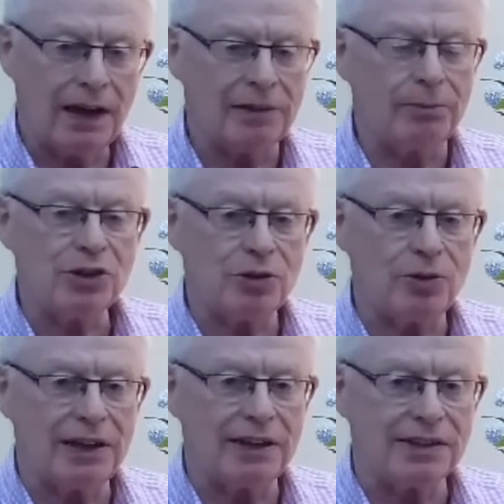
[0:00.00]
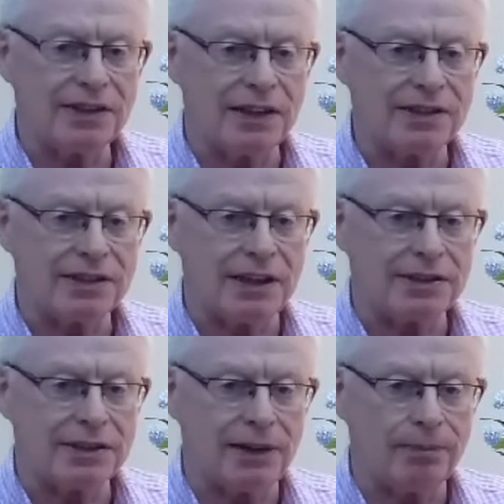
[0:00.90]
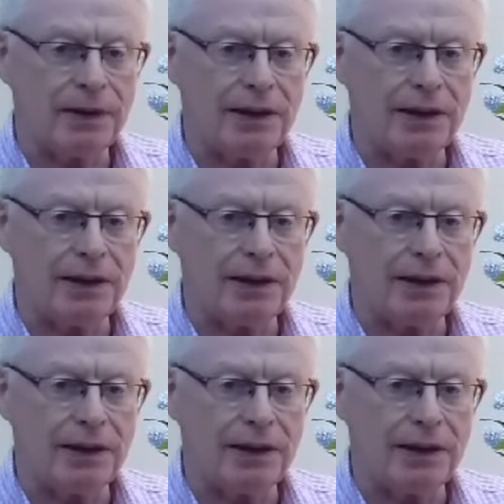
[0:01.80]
And missionary in the sense that